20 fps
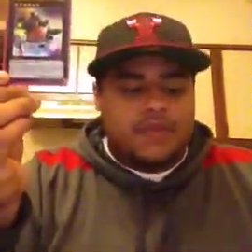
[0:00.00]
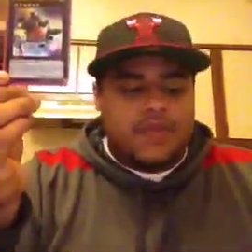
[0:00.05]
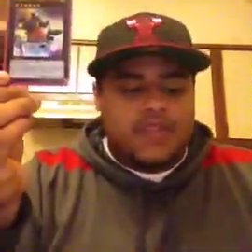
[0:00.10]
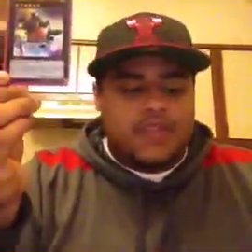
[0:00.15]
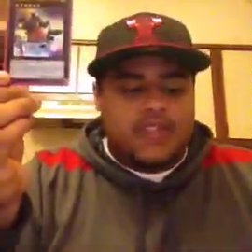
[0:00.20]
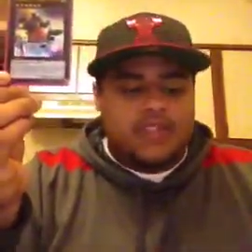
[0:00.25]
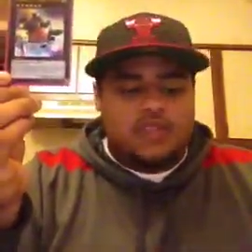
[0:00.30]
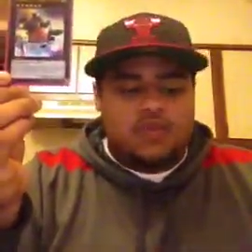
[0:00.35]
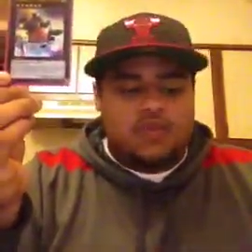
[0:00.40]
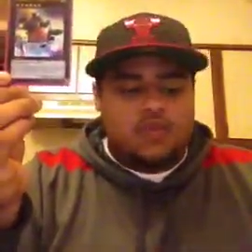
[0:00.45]

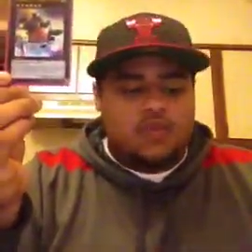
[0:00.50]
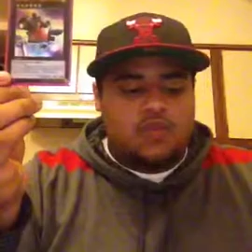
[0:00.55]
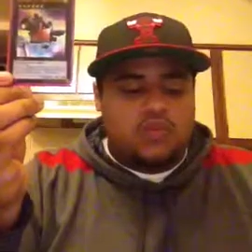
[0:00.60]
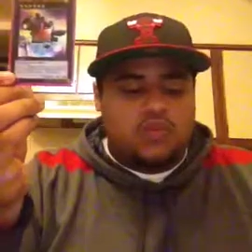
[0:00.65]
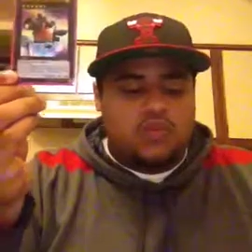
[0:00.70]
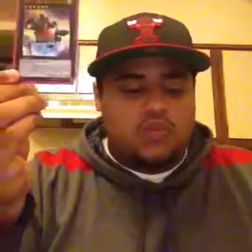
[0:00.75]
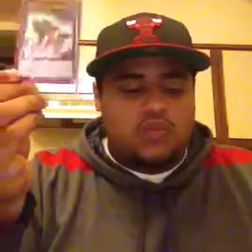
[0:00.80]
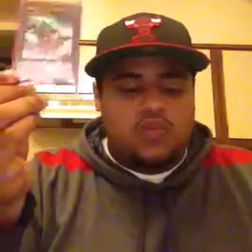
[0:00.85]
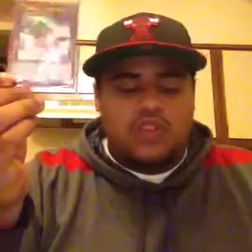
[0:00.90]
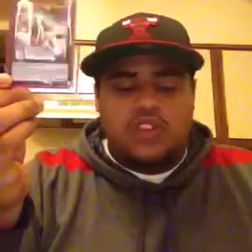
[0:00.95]
It's
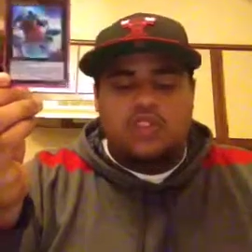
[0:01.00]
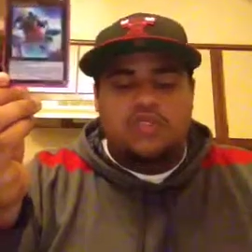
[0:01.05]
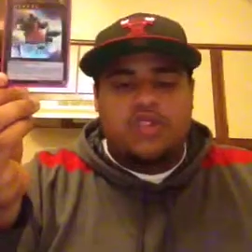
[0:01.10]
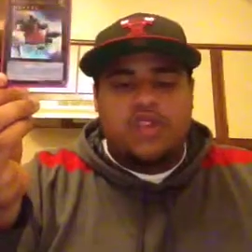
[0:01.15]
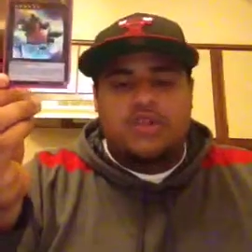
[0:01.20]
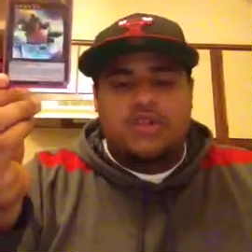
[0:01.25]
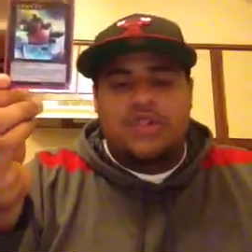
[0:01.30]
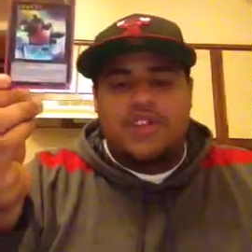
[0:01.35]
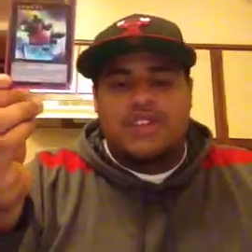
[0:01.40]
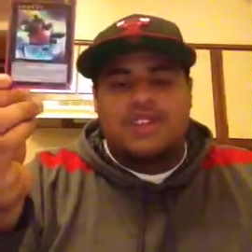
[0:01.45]
really
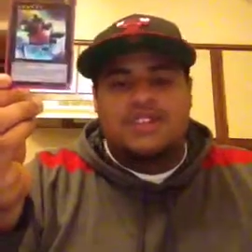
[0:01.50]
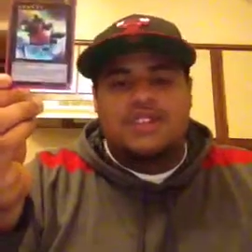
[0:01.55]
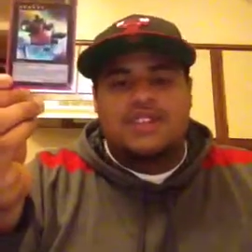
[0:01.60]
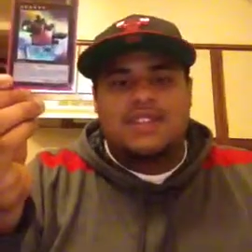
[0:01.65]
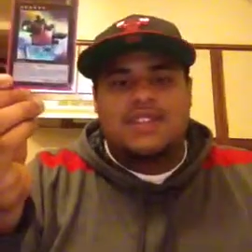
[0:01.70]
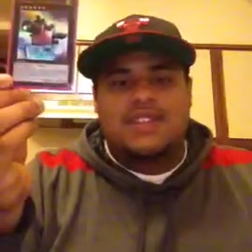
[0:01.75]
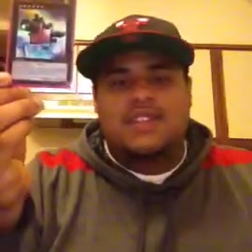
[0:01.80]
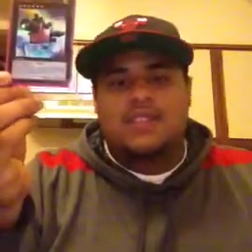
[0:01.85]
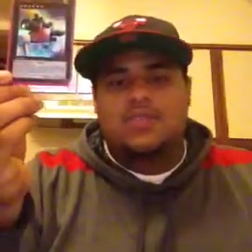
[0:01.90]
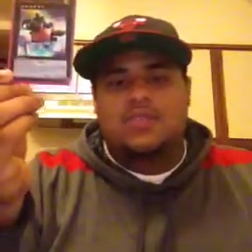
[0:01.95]
great rank
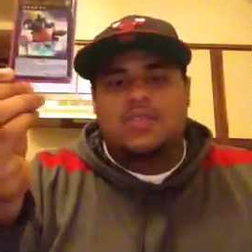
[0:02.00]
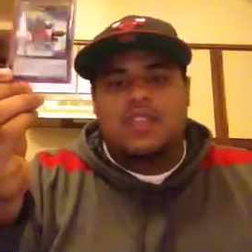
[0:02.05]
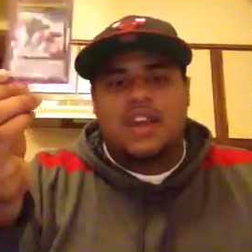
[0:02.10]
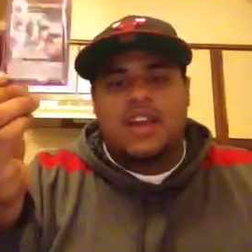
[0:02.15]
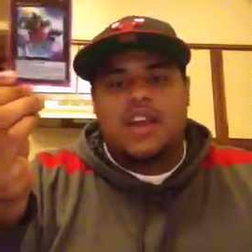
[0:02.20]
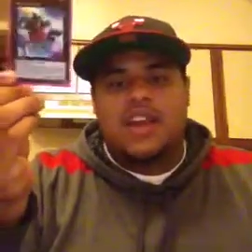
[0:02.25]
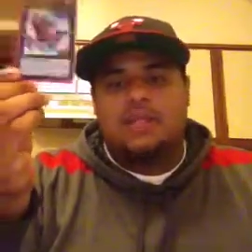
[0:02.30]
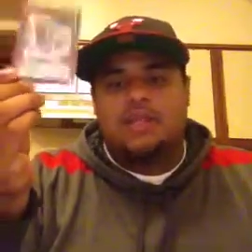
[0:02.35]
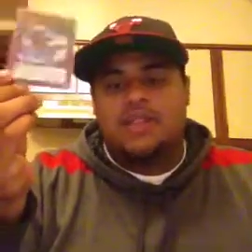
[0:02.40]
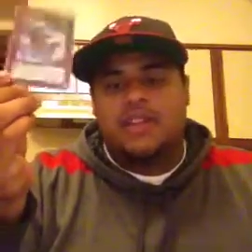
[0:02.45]
6 with the
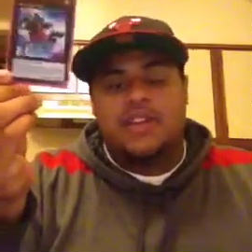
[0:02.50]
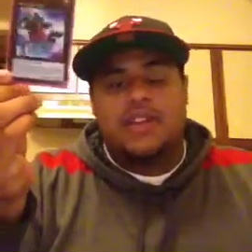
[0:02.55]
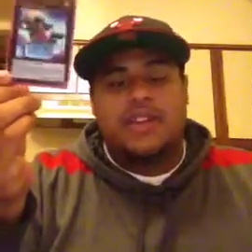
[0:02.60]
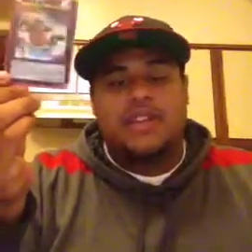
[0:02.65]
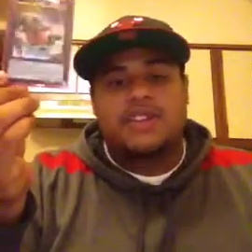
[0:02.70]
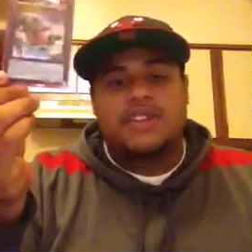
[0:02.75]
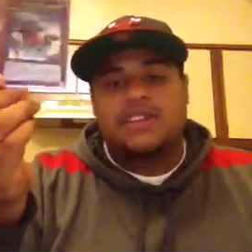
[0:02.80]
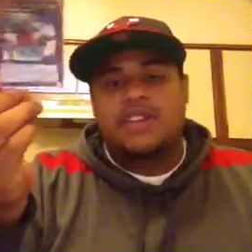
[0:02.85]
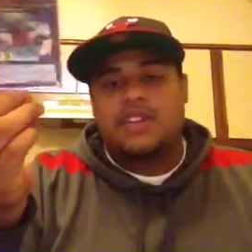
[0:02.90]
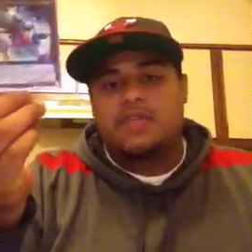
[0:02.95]

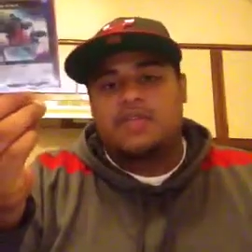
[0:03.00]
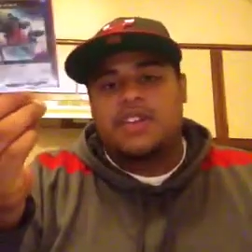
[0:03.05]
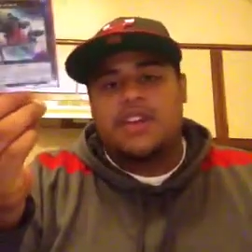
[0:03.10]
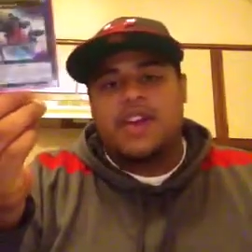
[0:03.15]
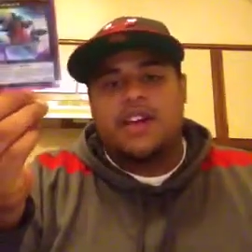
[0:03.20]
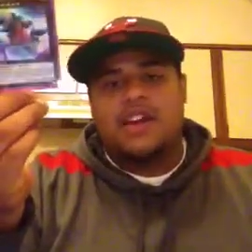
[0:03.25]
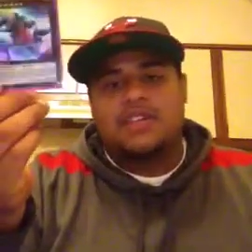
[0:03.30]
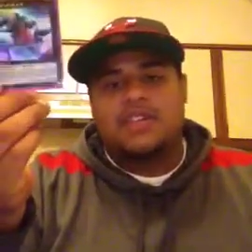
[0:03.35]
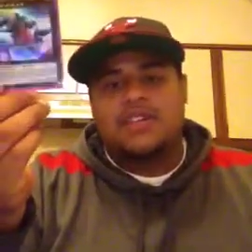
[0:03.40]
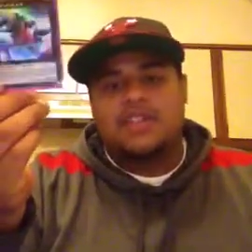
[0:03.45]
Hyperions coming
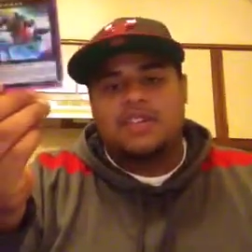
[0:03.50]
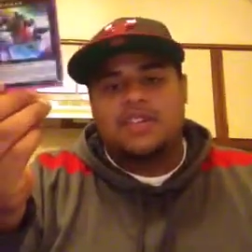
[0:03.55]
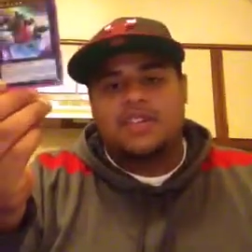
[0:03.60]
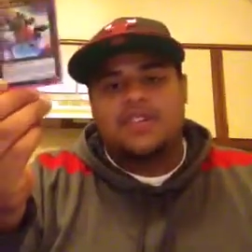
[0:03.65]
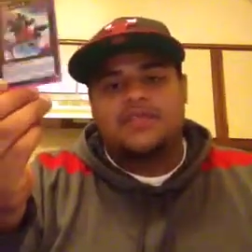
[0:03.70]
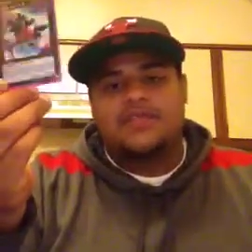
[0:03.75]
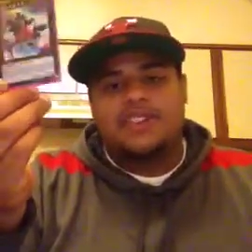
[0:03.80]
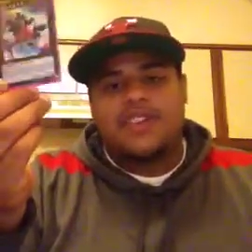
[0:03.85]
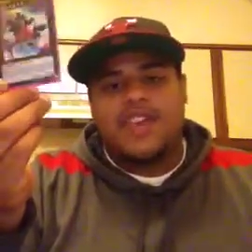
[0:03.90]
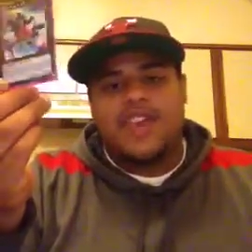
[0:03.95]
out and
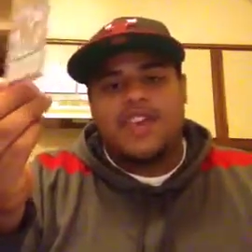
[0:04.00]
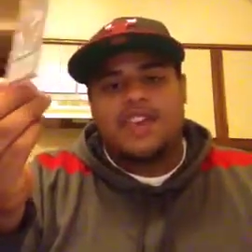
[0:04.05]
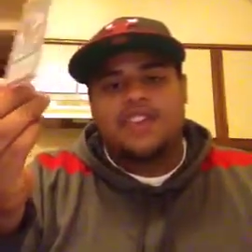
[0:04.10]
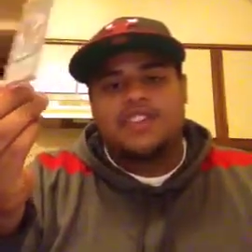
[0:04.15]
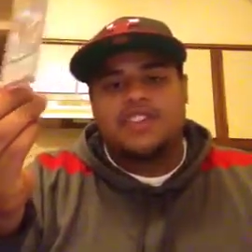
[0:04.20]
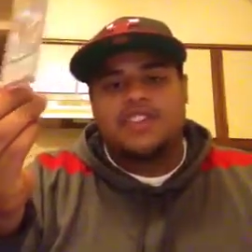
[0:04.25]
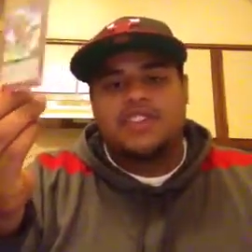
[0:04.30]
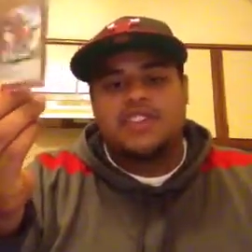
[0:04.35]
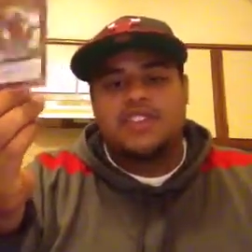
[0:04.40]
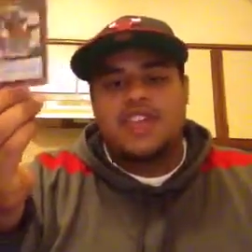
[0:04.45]
stuff with the
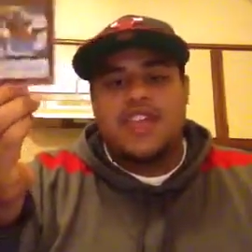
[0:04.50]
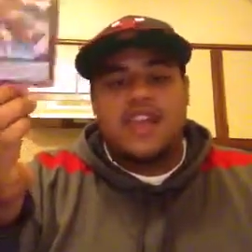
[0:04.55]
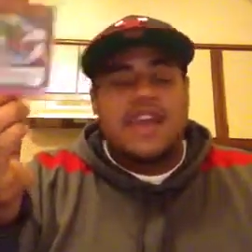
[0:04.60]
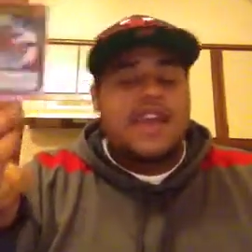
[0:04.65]
agents.